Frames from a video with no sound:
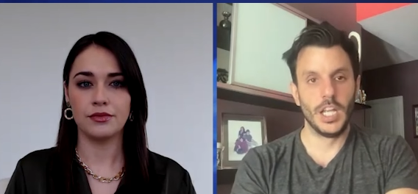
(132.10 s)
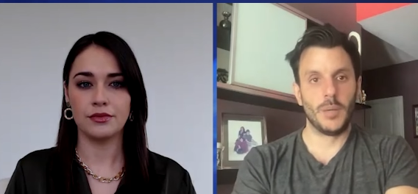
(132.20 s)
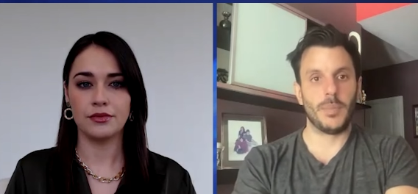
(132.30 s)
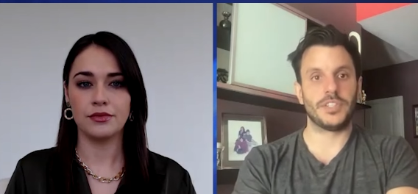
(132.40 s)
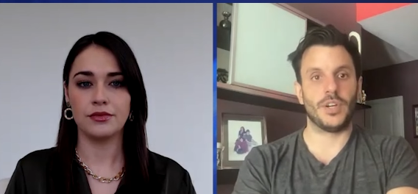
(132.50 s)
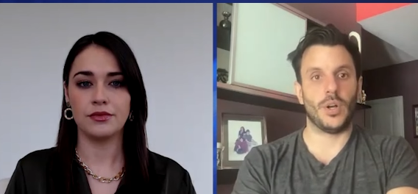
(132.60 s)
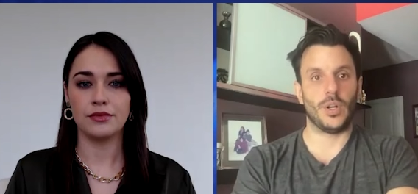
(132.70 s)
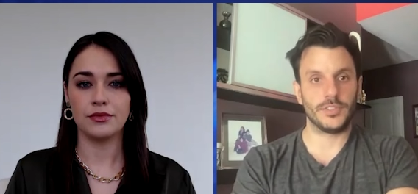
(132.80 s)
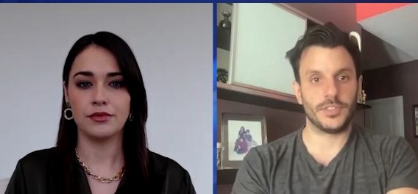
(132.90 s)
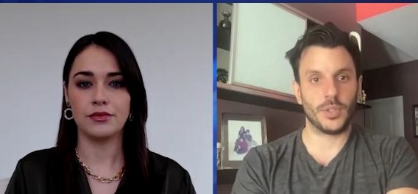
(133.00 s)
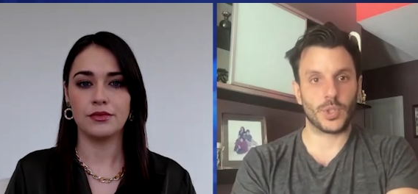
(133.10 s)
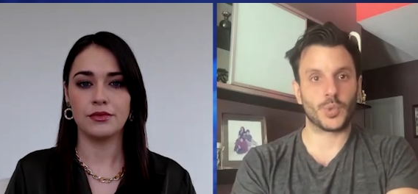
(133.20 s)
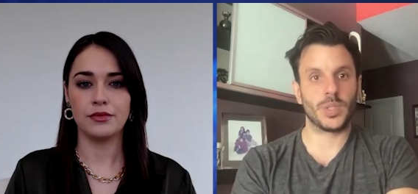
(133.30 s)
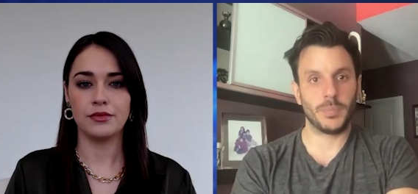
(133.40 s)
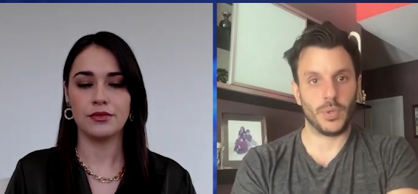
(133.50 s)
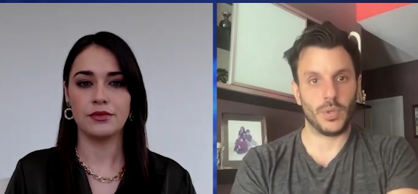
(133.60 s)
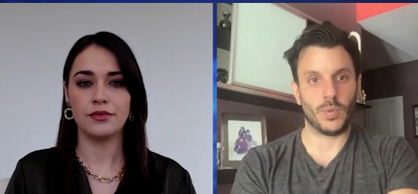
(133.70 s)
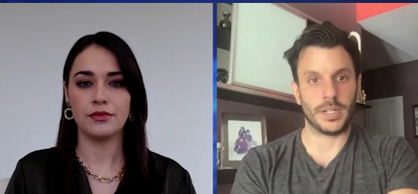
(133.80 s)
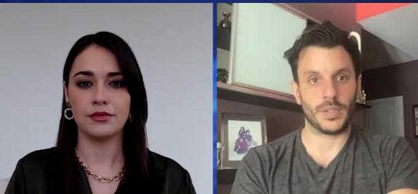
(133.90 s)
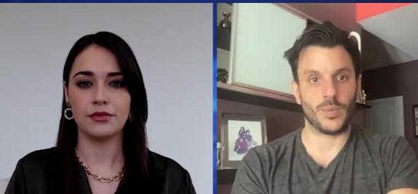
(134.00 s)
Speaker 1: but to also cripple
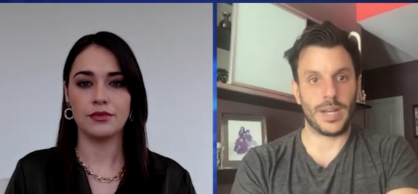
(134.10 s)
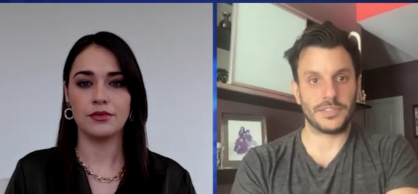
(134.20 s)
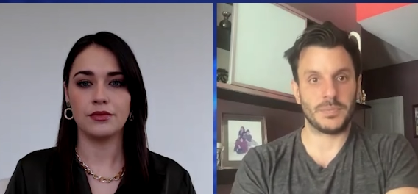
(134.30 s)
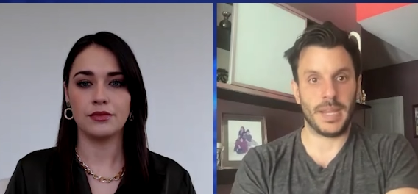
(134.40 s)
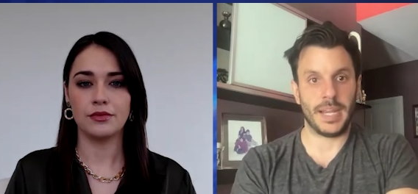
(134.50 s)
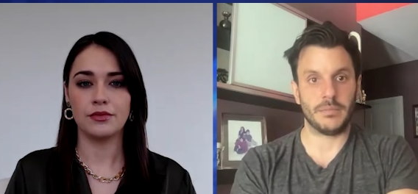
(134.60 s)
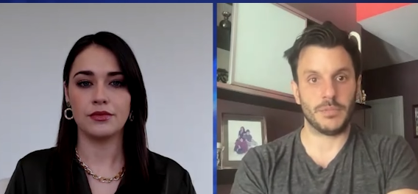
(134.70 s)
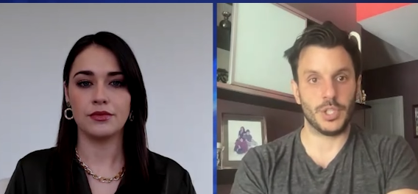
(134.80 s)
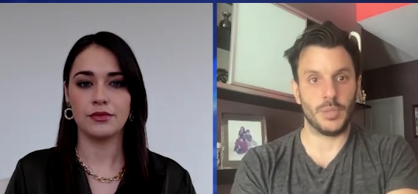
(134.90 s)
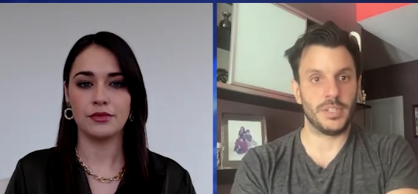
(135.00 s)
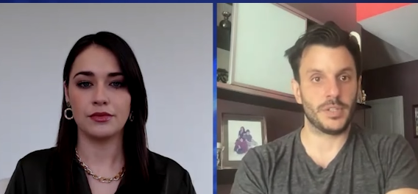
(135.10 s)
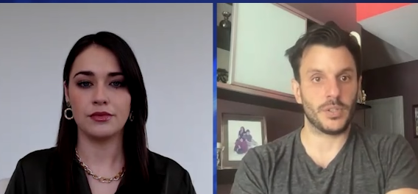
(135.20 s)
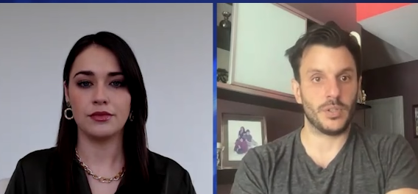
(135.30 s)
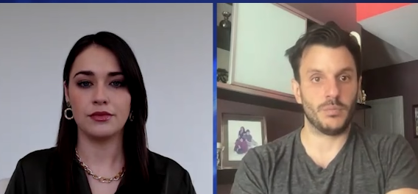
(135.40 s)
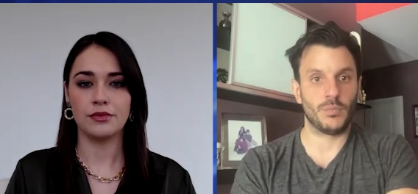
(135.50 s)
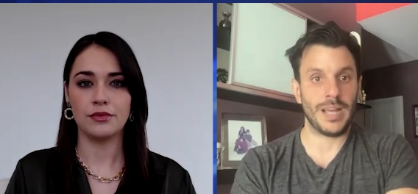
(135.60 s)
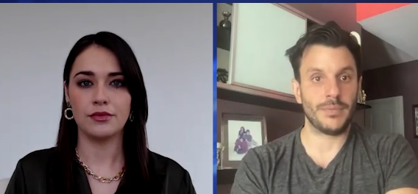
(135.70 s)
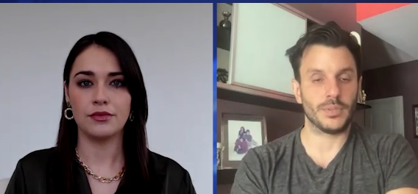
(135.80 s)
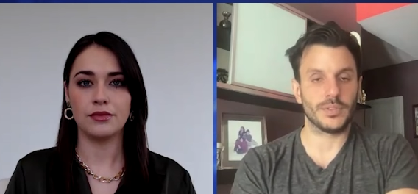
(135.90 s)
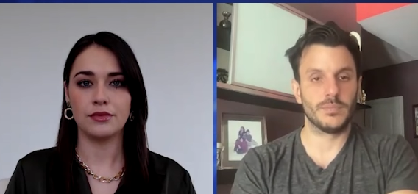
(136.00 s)
one of the West's main geopolitical
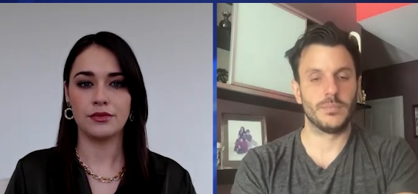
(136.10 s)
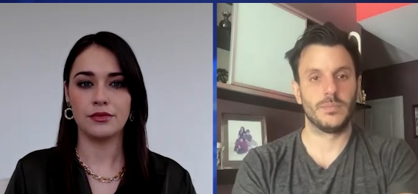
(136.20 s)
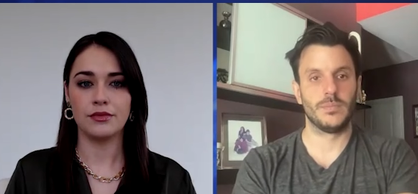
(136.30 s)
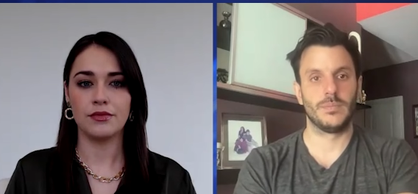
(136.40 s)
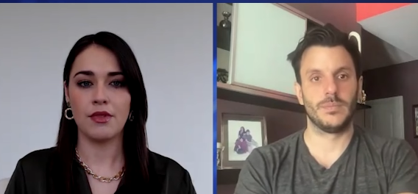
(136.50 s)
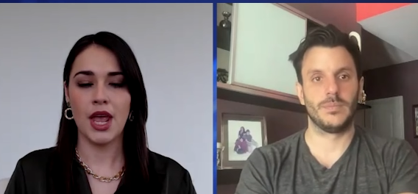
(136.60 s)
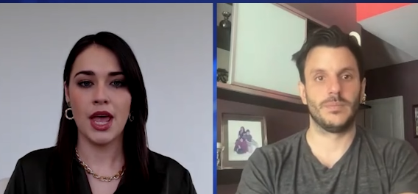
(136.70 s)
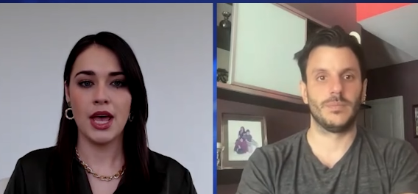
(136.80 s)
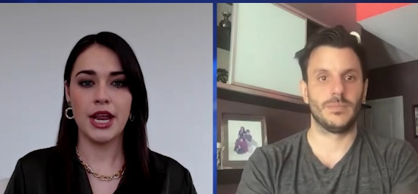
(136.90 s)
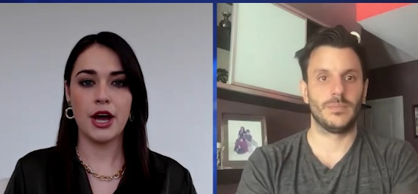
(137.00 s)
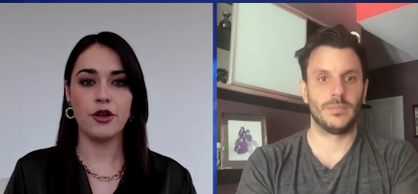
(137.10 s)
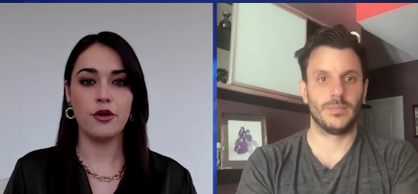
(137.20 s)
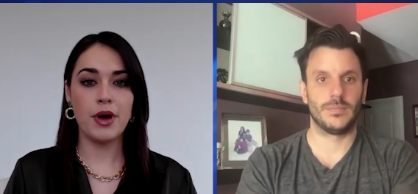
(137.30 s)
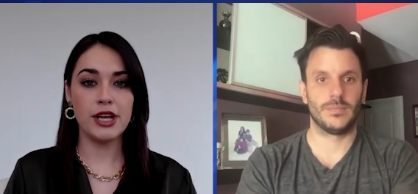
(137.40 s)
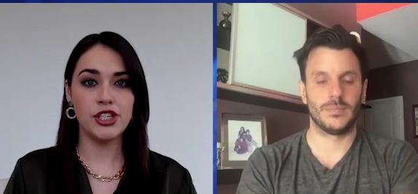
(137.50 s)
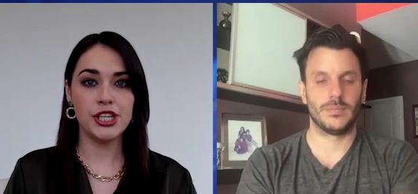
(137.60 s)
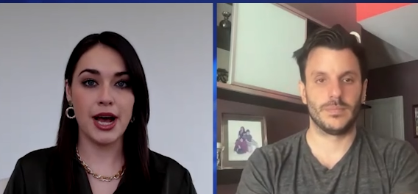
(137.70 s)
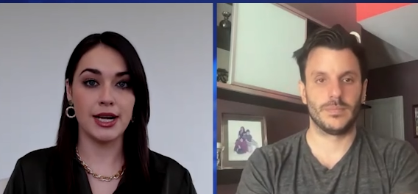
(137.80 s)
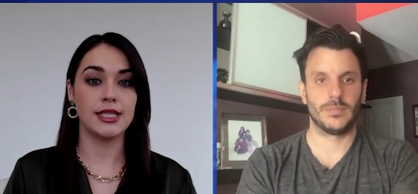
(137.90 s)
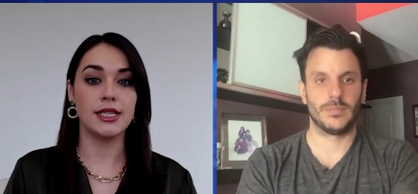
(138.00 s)
rivals.
Speaker 2: Now, you
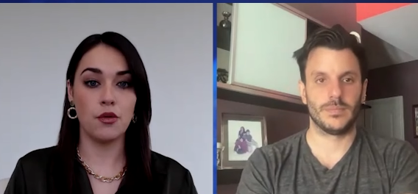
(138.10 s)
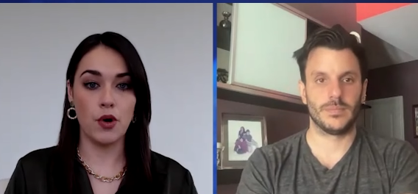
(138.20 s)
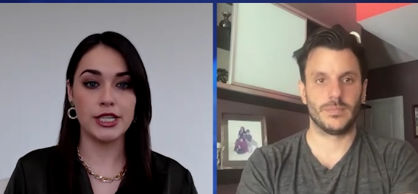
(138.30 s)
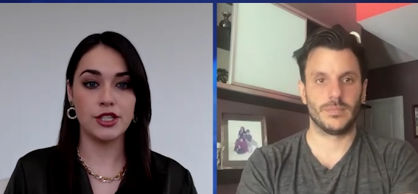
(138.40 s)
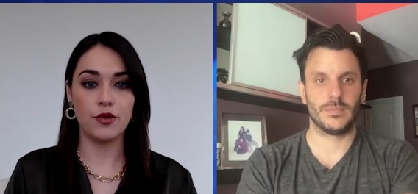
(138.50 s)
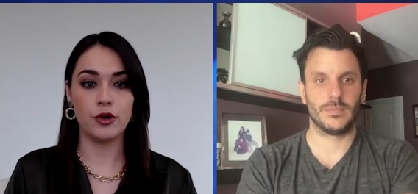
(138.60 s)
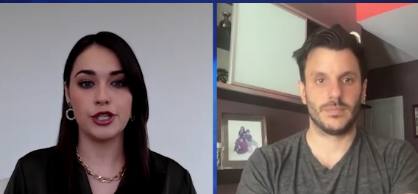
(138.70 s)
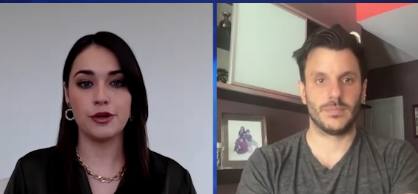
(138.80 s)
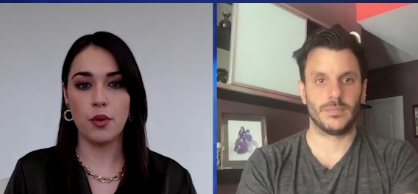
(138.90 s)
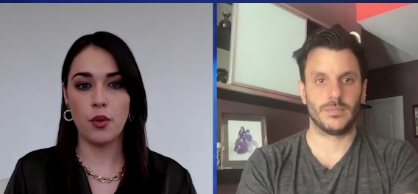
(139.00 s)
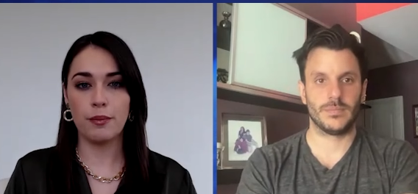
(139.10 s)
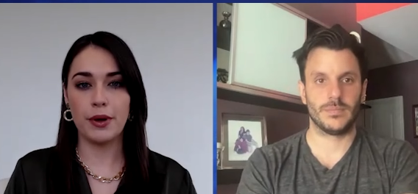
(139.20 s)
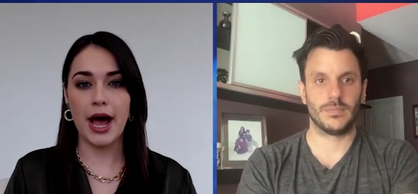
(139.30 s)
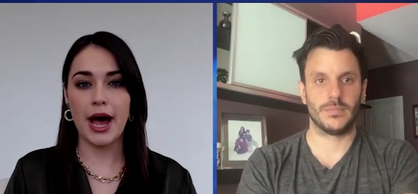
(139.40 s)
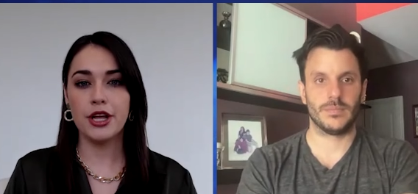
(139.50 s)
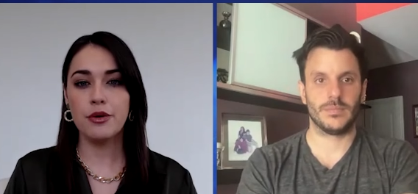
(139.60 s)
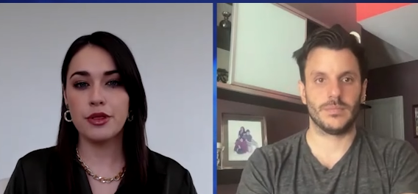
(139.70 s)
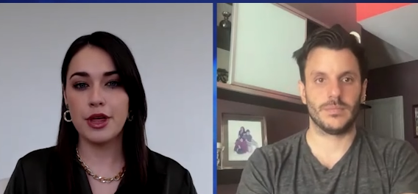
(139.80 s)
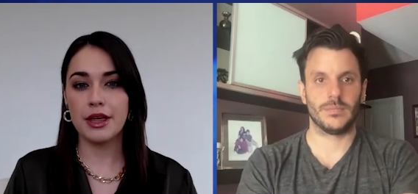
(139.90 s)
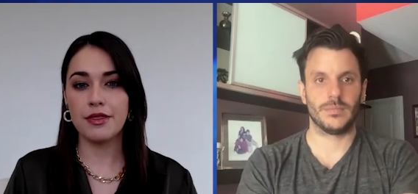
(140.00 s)
mentioned asking the West for support, but
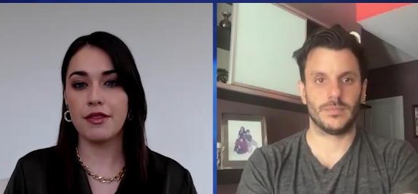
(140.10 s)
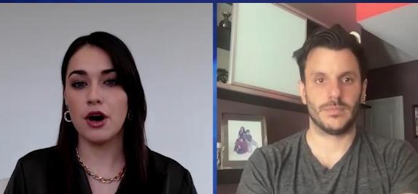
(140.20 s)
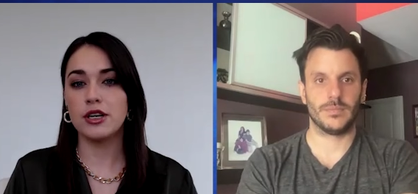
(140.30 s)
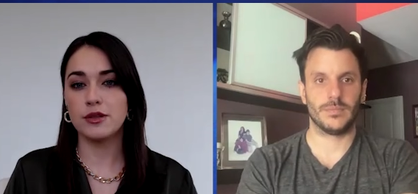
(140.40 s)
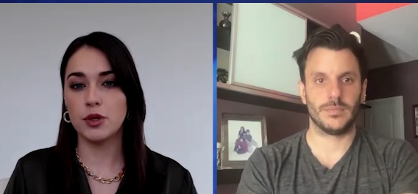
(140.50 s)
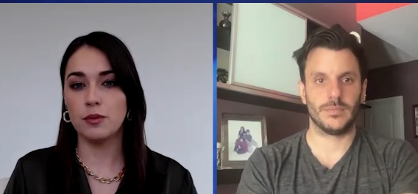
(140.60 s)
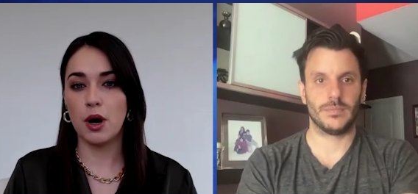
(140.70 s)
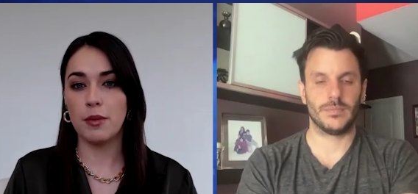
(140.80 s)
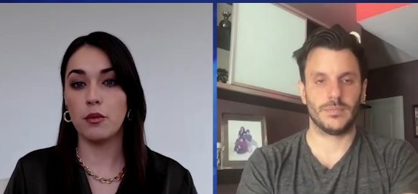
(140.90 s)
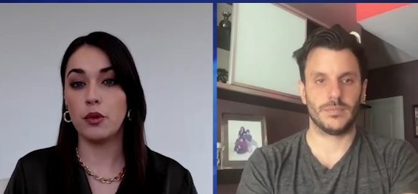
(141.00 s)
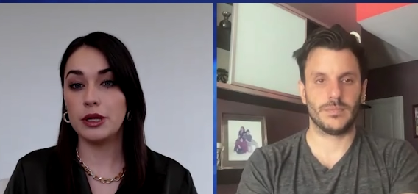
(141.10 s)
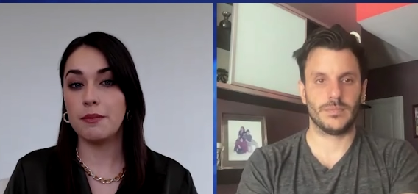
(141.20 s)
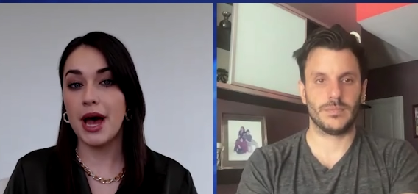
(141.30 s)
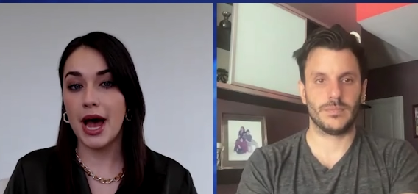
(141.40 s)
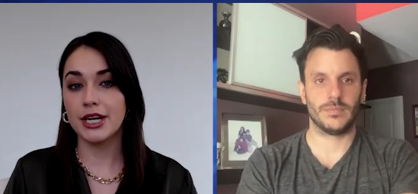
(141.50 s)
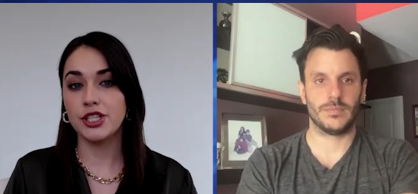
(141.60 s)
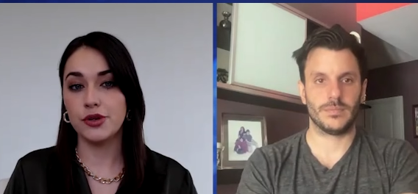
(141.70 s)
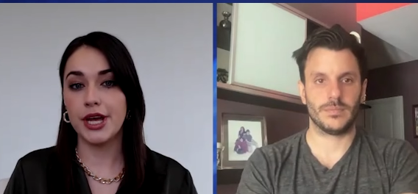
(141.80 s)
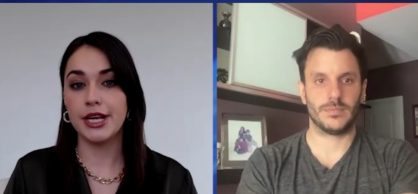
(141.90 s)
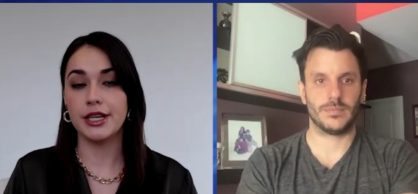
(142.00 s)
how do you think that the hospital bombing will
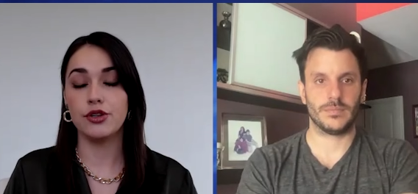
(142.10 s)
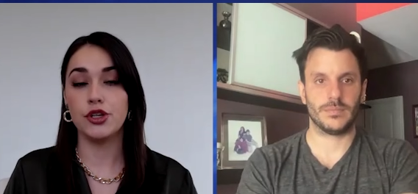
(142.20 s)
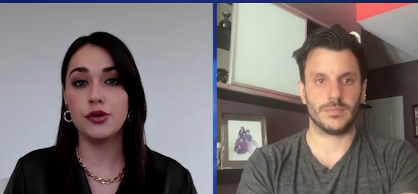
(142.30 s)
impact UK,